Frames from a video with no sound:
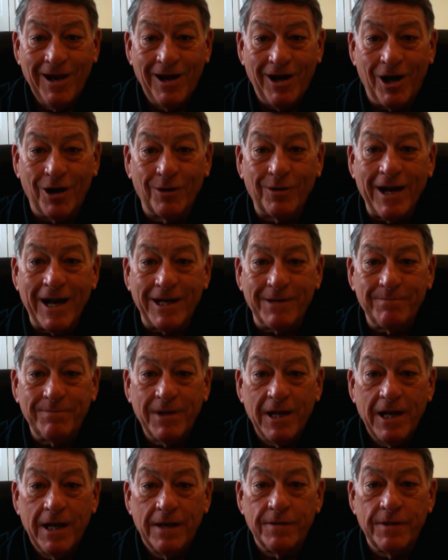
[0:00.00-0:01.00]
All right,
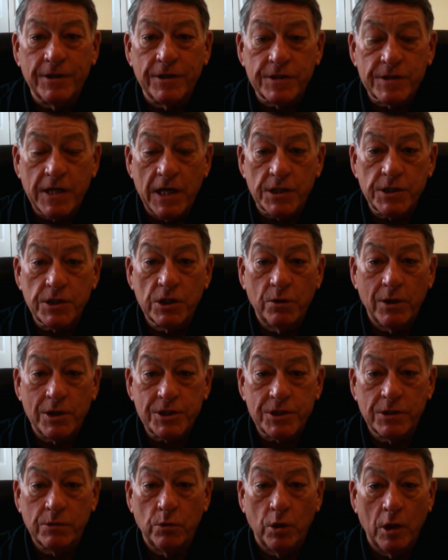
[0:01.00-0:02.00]
the discussion
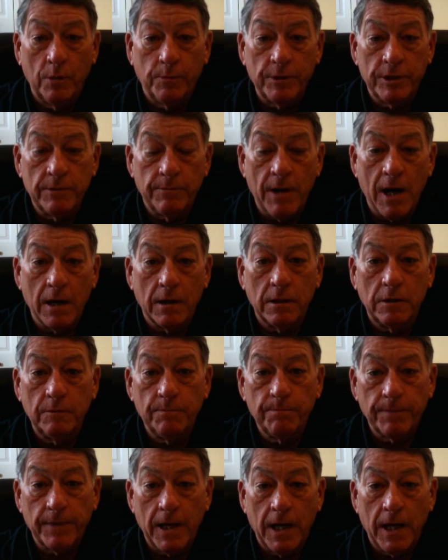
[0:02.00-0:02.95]
question will open tomorrow.